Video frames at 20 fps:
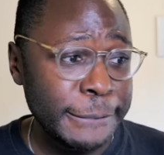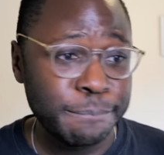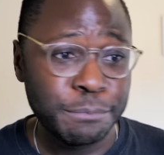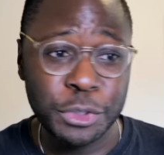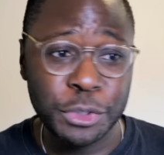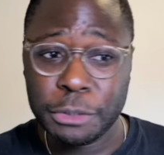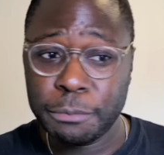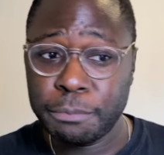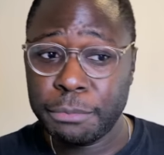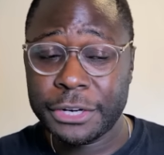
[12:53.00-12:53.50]
You
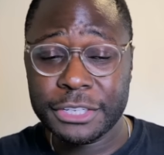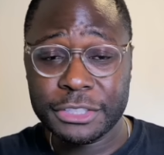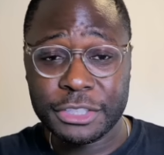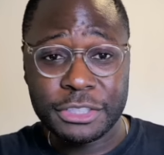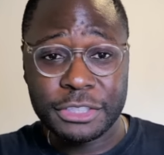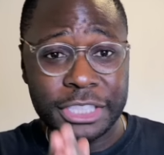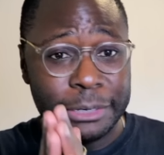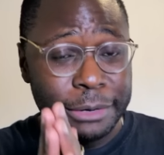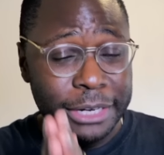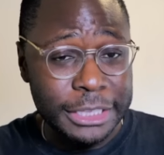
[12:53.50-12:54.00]
could have bought this
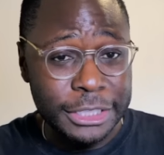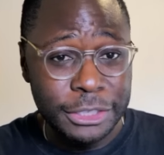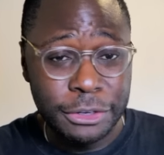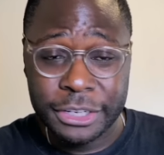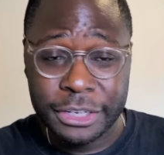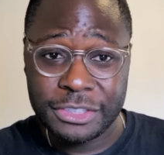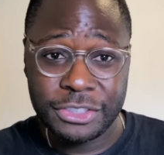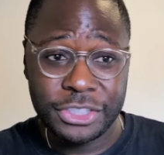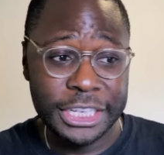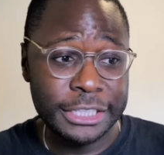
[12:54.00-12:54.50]
directly on
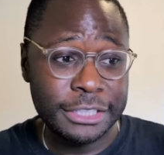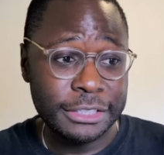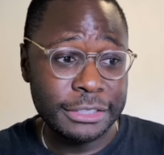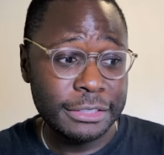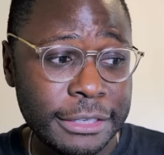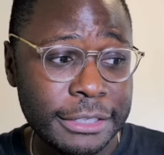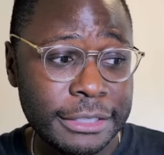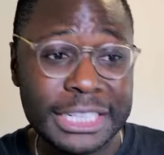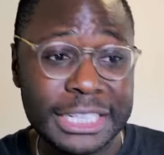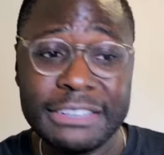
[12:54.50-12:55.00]
exchanges.
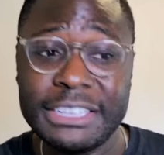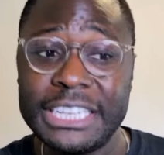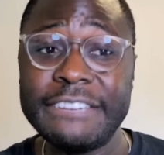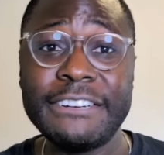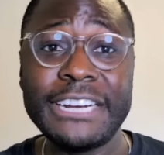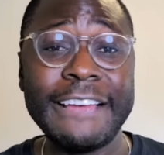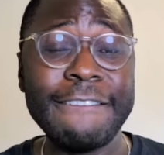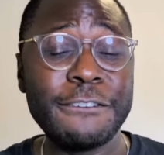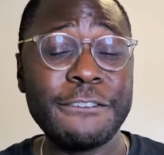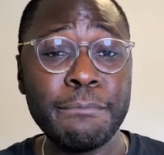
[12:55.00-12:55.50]
didn't even
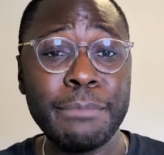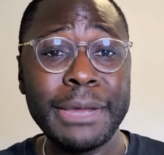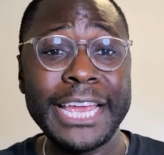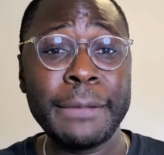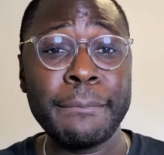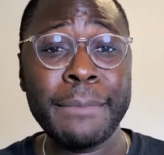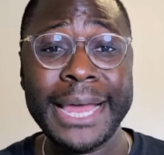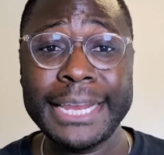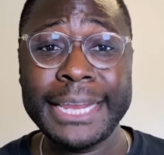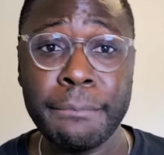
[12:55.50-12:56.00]
have to buy a
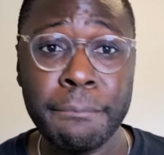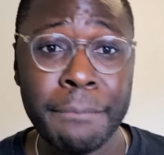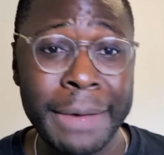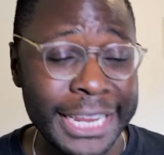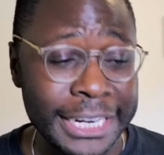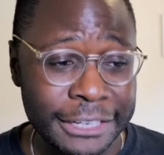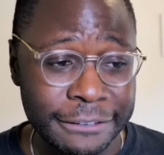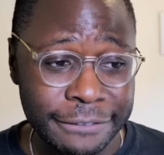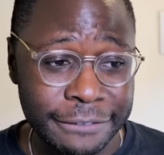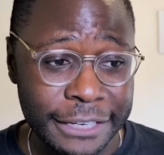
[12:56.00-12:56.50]

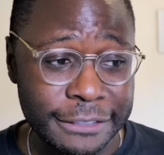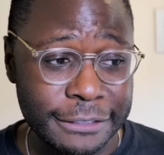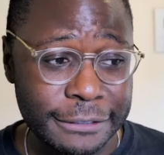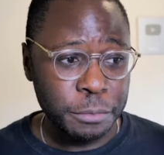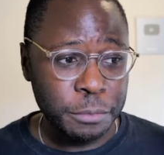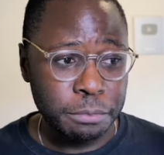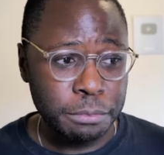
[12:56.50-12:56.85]
mining, device.